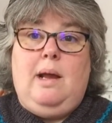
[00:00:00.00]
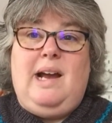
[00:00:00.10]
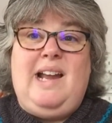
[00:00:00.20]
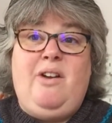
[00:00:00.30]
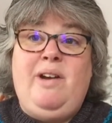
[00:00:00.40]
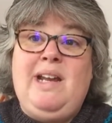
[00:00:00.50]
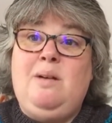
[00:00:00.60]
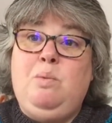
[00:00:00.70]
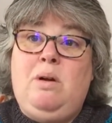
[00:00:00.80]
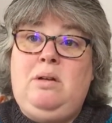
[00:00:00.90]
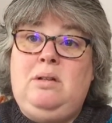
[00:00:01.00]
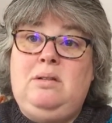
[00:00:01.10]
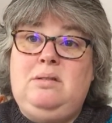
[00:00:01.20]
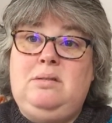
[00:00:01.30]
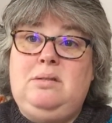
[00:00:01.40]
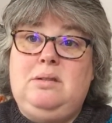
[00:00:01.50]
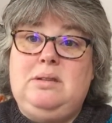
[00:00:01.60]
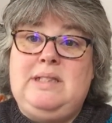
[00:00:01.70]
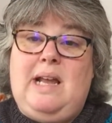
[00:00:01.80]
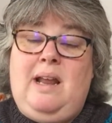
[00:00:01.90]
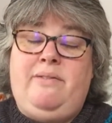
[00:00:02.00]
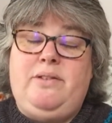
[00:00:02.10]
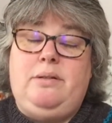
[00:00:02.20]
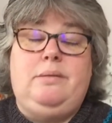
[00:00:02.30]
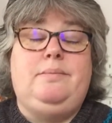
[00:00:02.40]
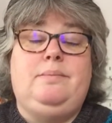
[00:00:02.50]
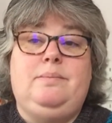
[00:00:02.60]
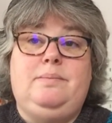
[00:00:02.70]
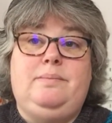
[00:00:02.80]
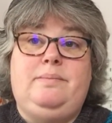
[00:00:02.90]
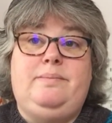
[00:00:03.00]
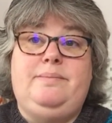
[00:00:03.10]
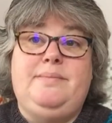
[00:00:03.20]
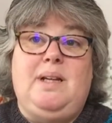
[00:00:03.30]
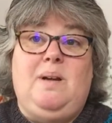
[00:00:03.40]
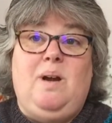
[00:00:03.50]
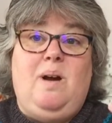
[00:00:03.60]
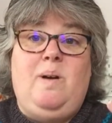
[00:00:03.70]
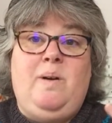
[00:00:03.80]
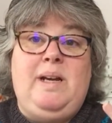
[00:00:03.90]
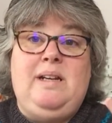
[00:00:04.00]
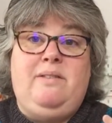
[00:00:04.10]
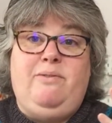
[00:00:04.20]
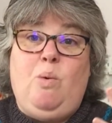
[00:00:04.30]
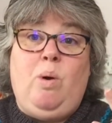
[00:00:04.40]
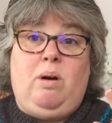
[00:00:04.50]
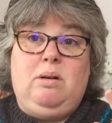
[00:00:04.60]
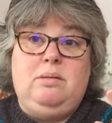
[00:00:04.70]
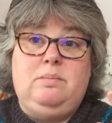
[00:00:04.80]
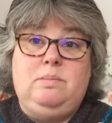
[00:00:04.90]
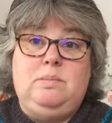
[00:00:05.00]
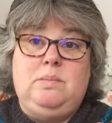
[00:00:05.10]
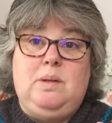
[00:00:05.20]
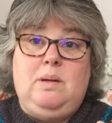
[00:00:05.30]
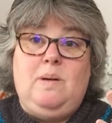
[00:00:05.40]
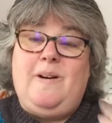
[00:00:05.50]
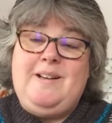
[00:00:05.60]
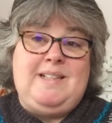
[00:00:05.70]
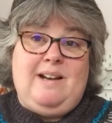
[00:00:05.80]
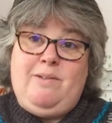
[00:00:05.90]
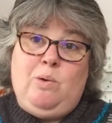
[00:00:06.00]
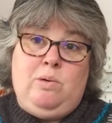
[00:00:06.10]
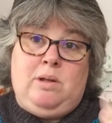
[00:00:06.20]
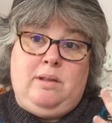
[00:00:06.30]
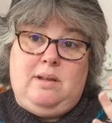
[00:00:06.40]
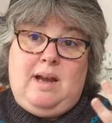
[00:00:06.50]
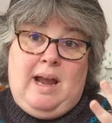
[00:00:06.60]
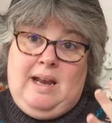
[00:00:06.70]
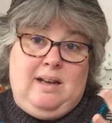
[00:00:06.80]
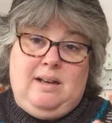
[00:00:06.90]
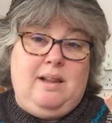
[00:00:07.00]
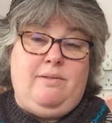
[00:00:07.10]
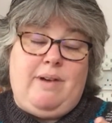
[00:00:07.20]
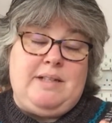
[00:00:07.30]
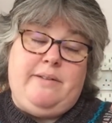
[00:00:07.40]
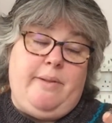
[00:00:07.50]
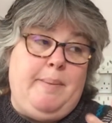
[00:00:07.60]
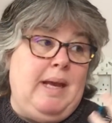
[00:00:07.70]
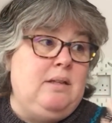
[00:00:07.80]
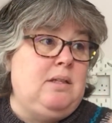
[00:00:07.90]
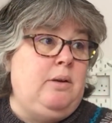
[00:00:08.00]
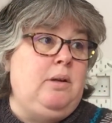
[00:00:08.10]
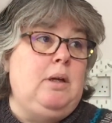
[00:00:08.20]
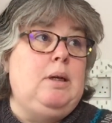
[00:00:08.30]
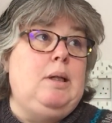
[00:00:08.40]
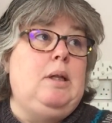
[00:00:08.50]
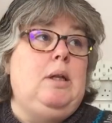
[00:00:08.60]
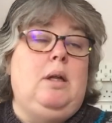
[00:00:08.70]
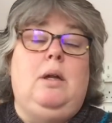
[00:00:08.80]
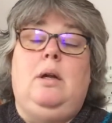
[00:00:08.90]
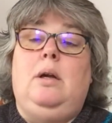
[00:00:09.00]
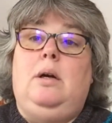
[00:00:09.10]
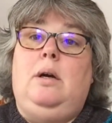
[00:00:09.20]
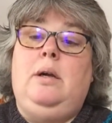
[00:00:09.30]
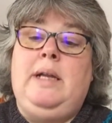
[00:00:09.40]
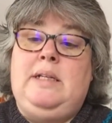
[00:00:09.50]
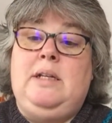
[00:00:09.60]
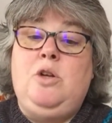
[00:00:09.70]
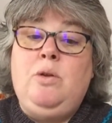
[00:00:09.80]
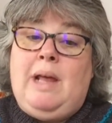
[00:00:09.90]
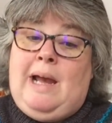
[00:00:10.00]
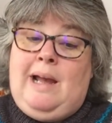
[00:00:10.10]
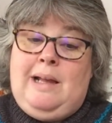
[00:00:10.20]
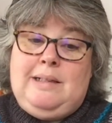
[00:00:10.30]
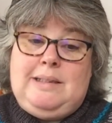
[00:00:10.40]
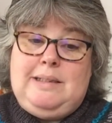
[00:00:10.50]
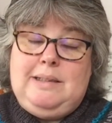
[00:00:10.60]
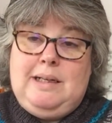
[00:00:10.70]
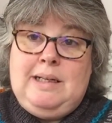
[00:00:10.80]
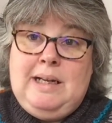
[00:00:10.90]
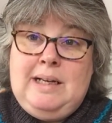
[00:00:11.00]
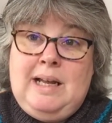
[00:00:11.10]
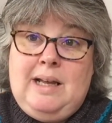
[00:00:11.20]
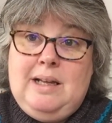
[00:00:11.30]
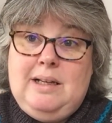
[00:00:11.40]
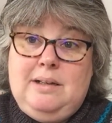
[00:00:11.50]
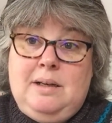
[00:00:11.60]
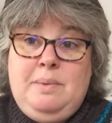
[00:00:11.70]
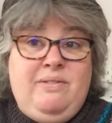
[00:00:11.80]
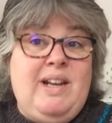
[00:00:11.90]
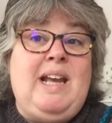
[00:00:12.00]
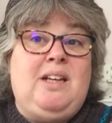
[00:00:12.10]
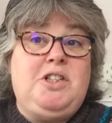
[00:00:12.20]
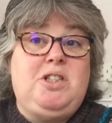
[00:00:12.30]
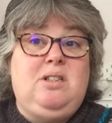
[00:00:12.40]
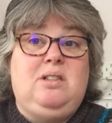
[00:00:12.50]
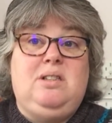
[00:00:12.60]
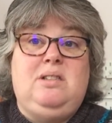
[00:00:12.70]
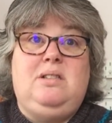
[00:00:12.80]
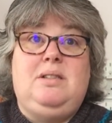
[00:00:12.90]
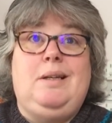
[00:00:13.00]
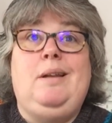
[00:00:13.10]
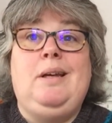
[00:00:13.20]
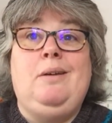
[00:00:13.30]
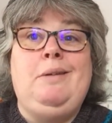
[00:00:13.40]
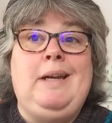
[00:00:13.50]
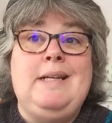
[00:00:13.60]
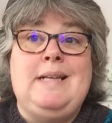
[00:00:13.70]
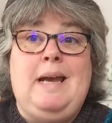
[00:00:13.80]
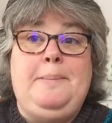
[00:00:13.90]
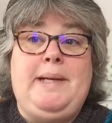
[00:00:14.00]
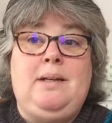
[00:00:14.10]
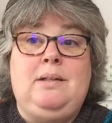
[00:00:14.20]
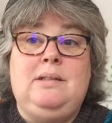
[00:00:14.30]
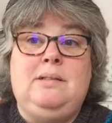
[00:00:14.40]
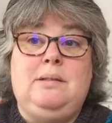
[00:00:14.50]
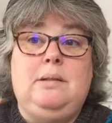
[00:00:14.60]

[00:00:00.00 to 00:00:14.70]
I only had one set left, and I needed 4, and I still haven't ordered the rest of them yet, so I need to do that, and then that can be finished, because I think it only needs hemming and